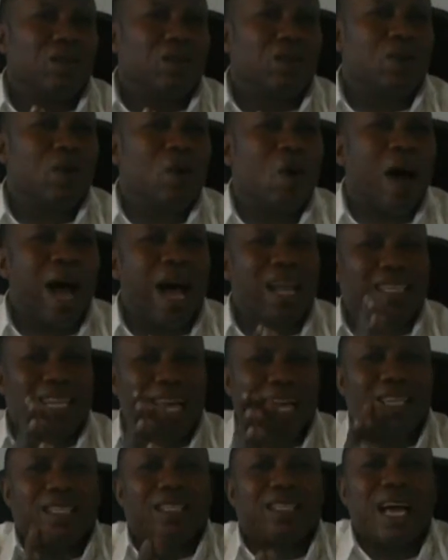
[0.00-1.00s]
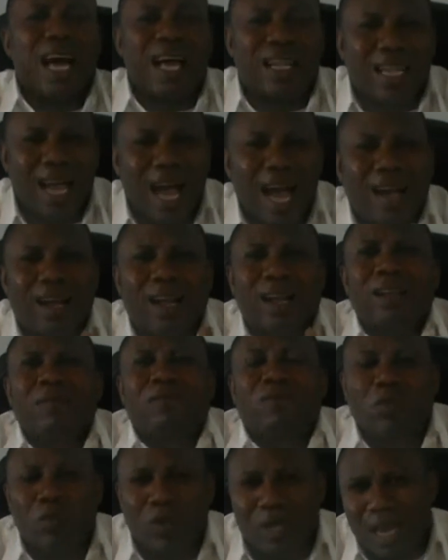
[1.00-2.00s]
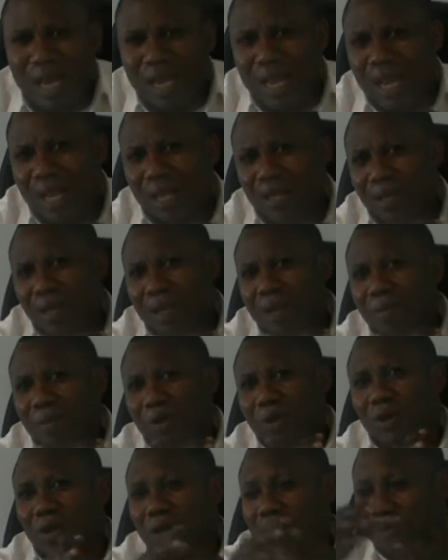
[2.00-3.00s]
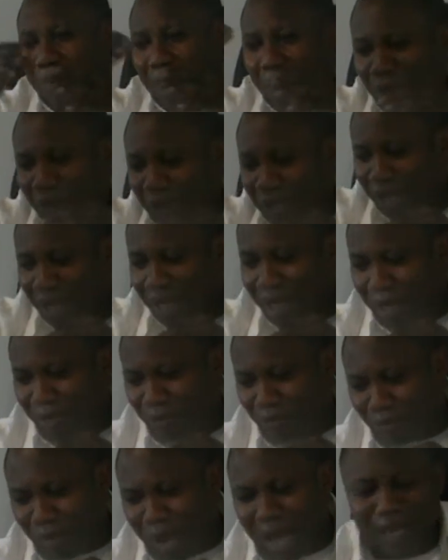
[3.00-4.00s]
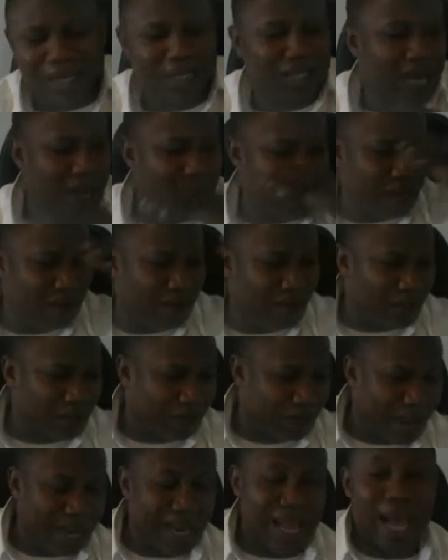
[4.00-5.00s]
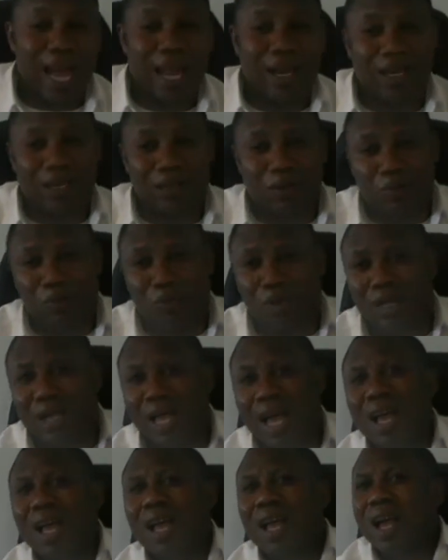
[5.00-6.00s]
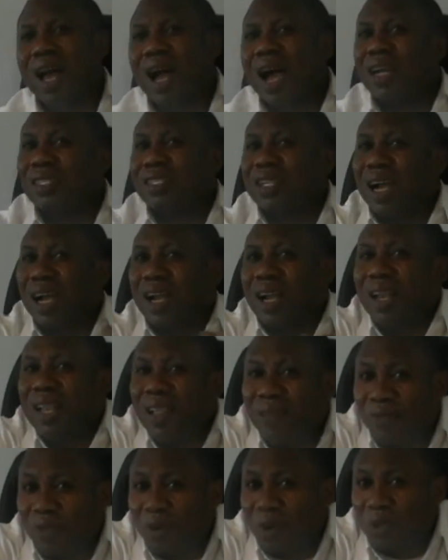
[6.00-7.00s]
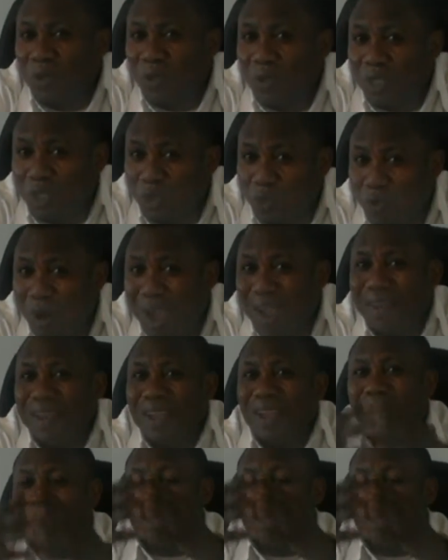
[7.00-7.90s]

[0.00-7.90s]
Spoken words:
your heart and his heart are clipped together. Because the Bible says, a man shall leave his father and his mother and shall cleave unto his wife.